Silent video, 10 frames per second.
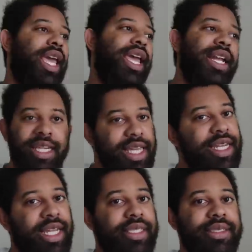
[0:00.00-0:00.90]
And I
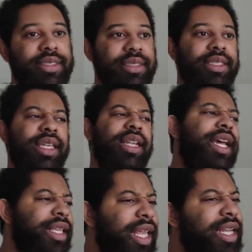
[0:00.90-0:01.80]
get it. And
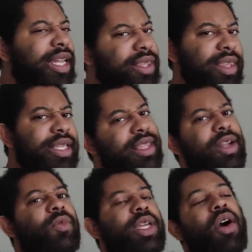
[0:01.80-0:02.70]
I think
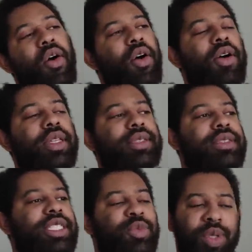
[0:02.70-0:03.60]
that we
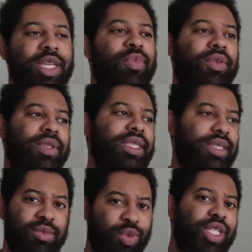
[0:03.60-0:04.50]
all, as people,
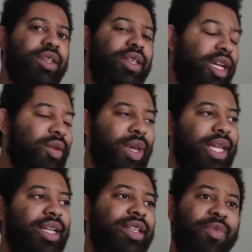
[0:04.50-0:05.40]
particularly young
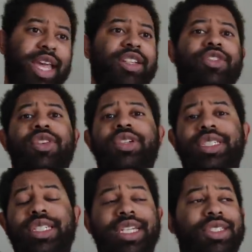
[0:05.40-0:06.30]
men in the manosphere
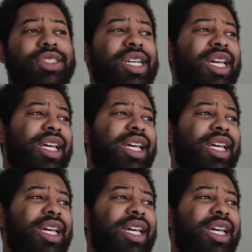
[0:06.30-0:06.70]
as such,